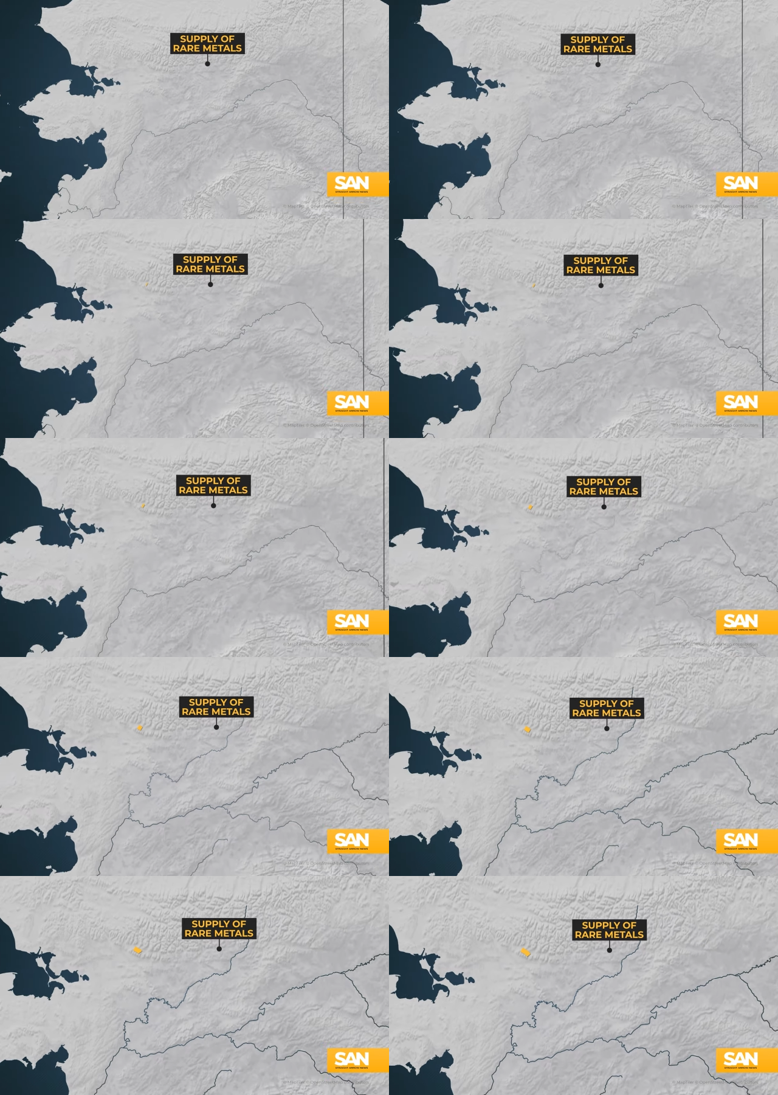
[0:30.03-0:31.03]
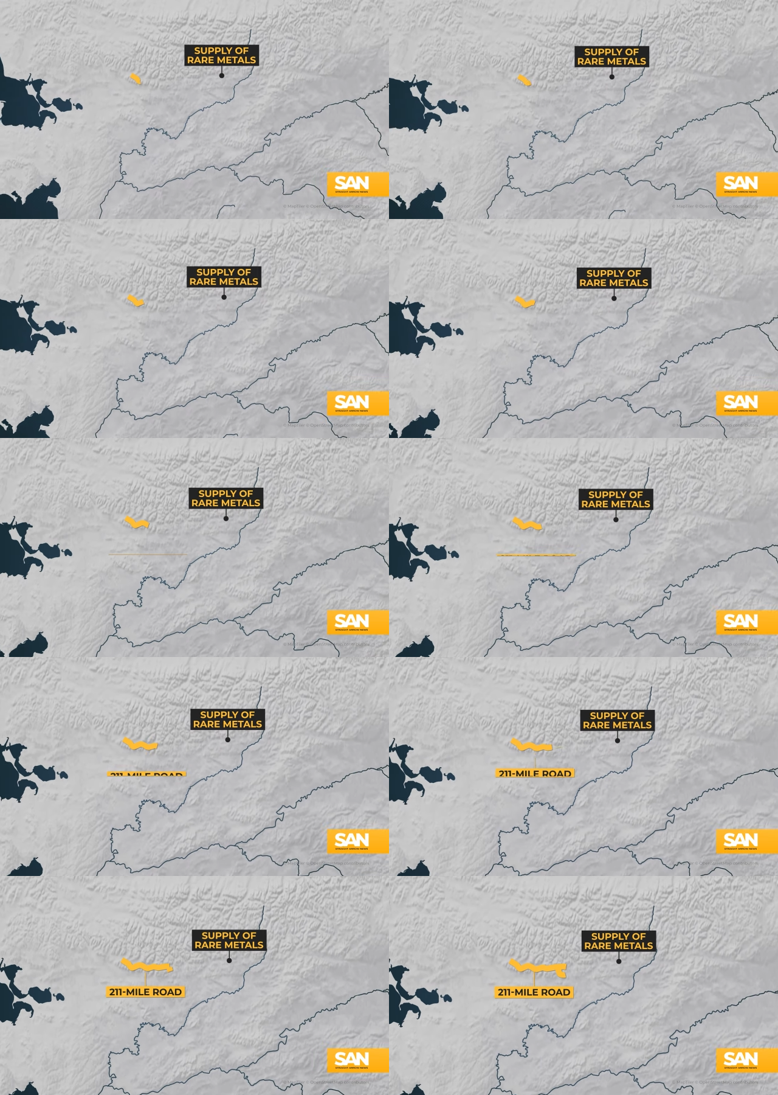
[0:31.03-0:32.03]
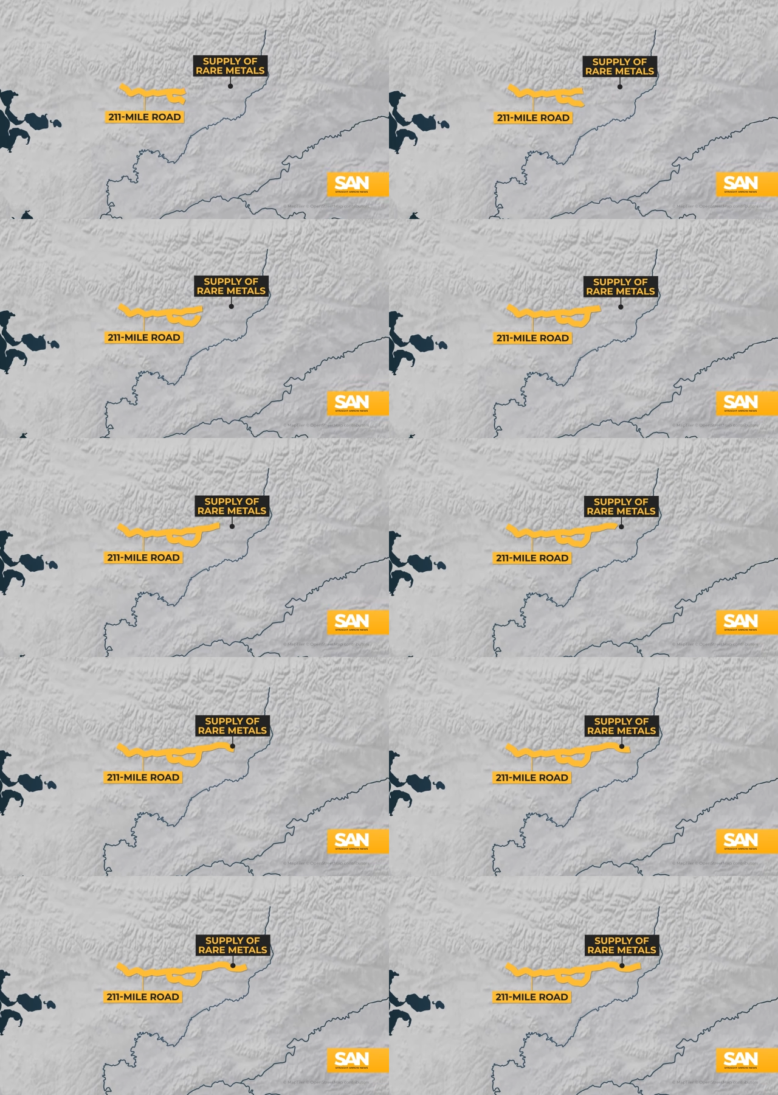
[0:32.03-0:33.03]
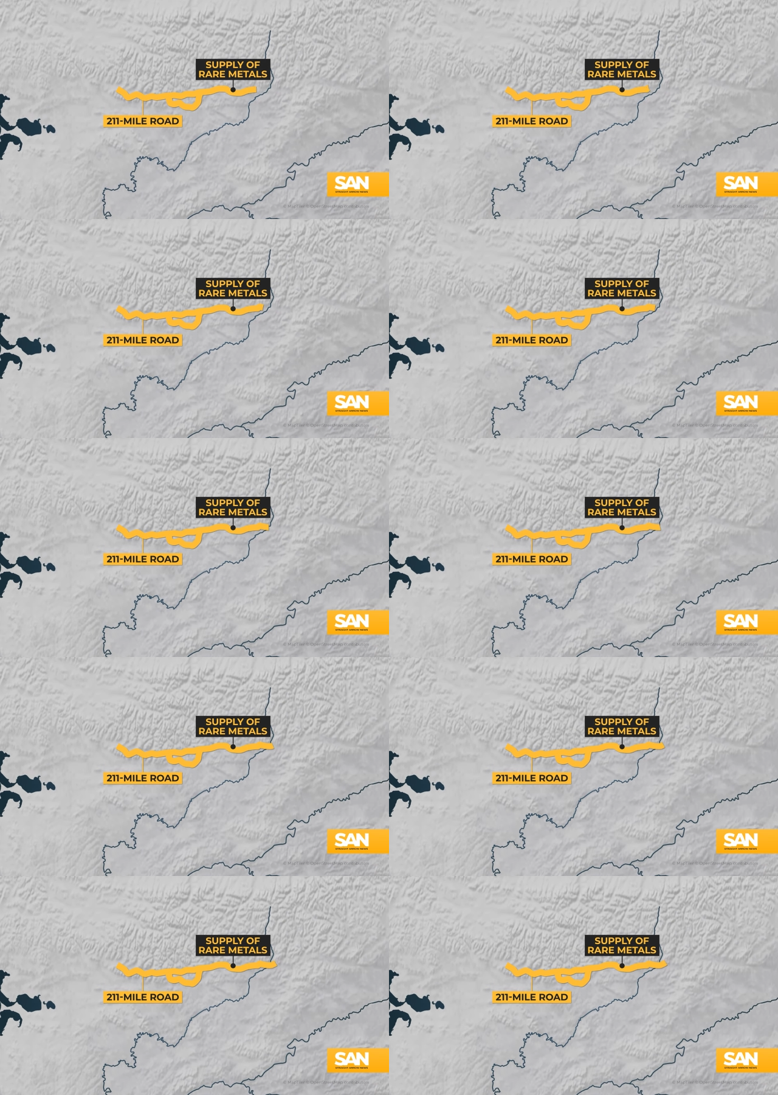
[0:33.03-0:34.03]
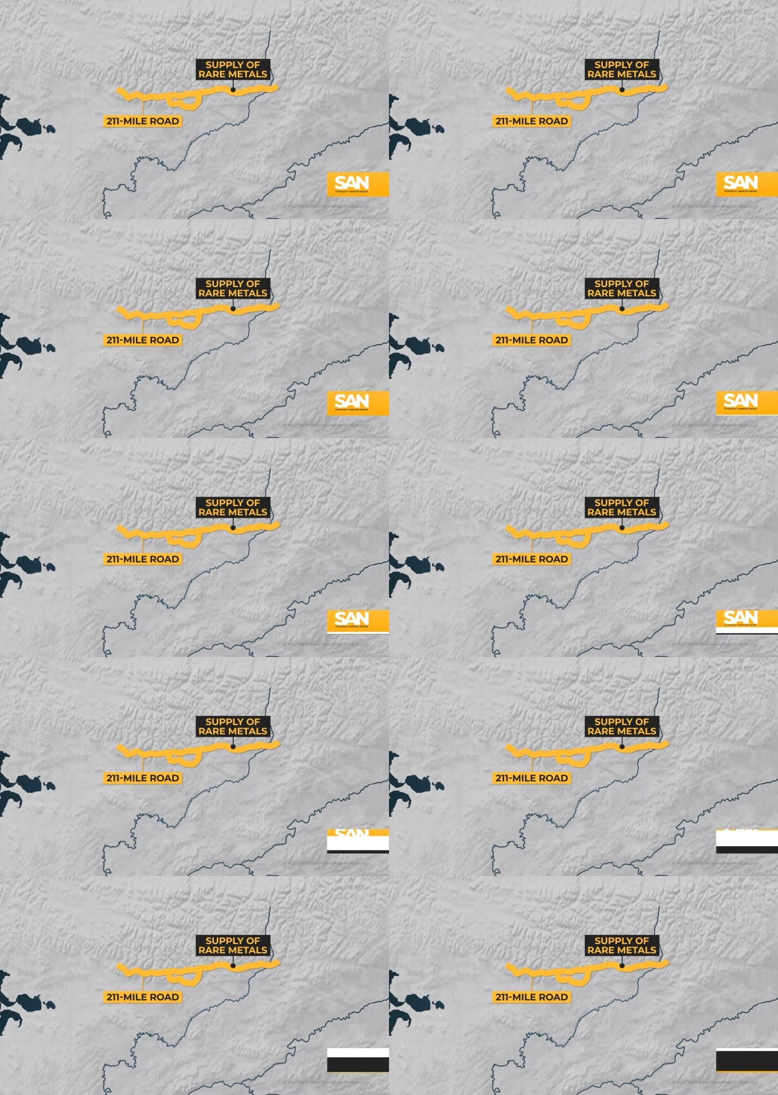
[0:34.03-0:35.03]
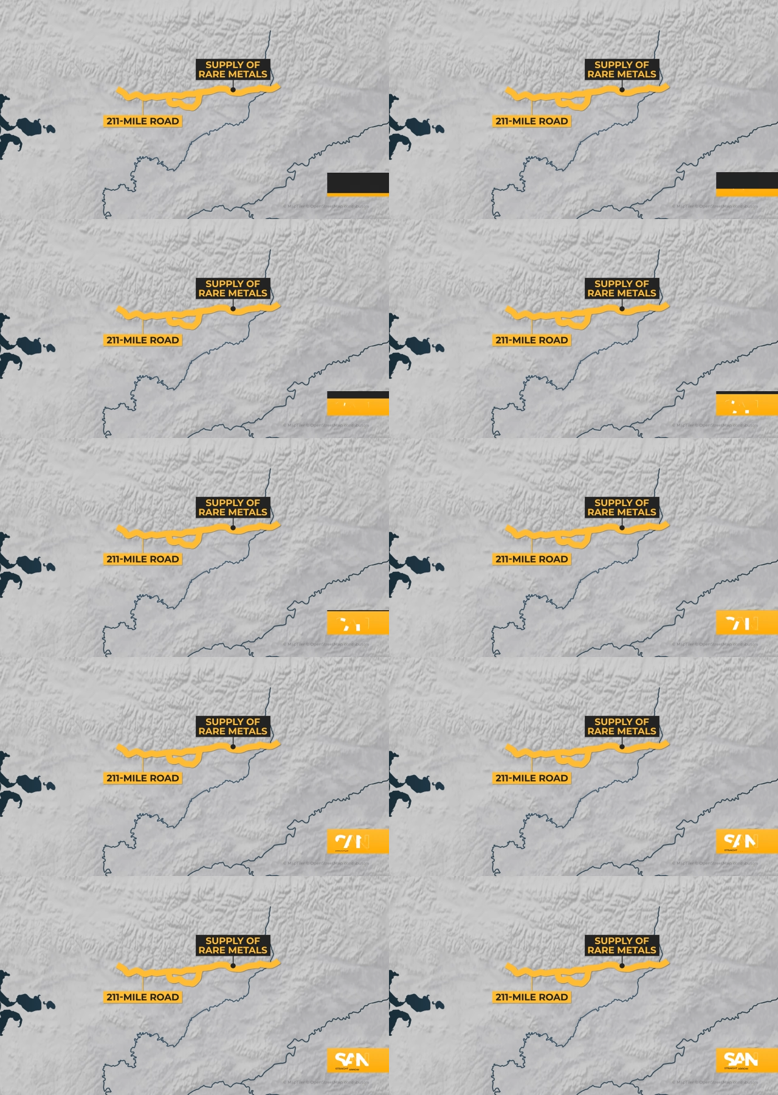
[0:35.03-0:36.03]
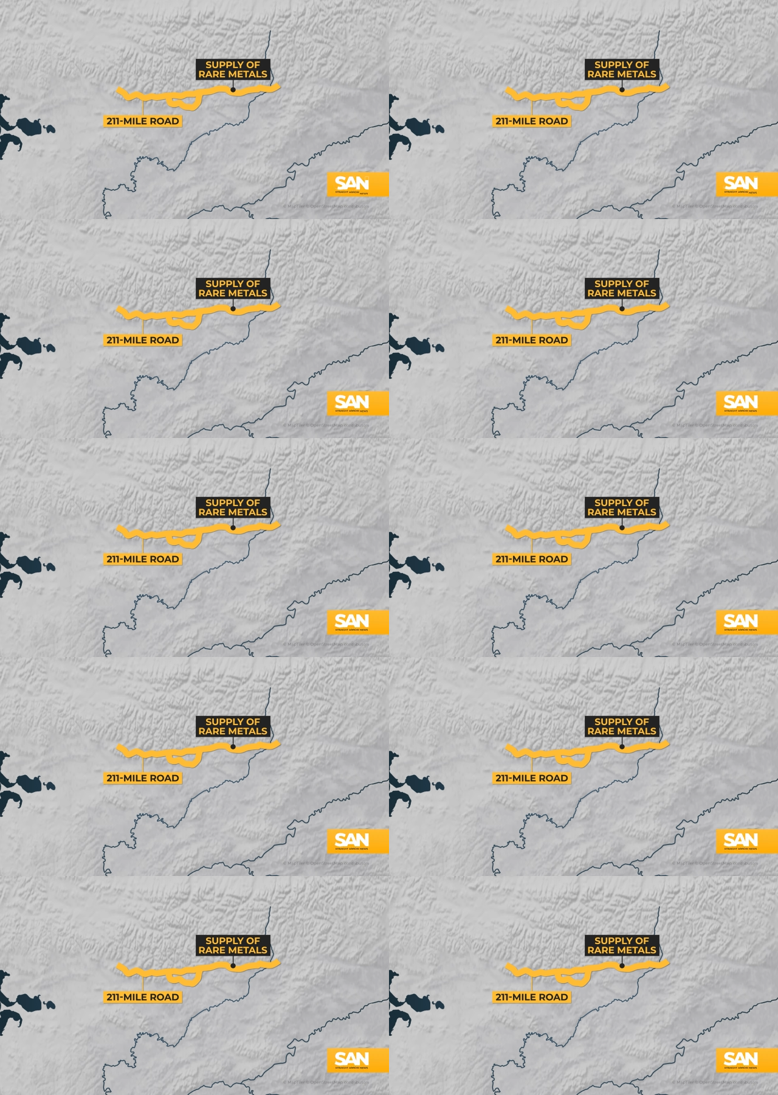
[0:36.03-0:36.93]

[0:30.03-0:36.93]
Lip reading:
[unreadable: no face in view]